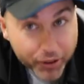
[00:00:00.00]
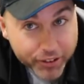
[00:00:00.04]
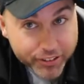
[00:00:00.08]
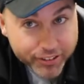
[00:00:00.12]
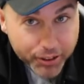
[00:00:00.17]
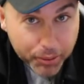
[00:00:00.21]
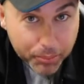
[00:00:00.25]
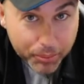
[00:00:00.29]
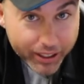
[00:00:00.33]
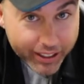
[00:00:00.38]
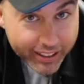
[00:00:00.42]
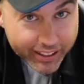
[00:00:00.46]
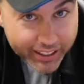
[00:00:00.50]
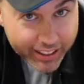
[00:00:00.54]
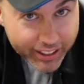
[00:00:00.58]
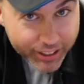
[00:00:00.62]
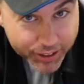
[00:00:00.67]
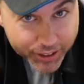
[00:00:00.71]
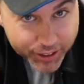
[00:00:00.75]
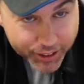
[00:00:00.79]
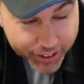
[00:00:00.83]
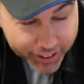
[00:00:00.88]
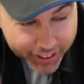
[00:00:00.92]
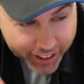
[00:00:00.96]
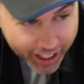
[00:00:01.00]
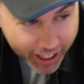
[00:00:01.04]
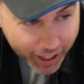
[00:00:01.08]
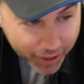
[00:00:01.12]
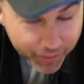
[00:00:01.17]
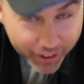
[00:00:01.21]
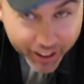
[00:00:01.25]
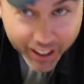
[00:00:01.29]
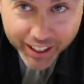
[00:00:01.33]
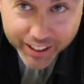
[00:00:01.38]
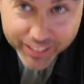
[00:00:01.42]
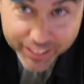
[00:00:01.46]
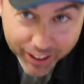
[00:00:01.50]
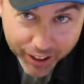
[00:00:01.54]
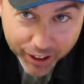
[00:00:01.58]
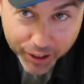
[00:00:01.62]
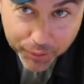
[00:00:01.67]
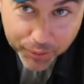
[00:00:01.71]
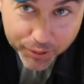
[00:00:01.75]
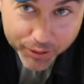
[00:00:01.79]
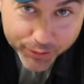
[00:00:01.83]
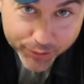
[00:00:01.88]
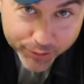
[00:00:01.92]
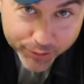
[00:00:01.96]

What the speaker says: what's the big deal on that one. I thought it was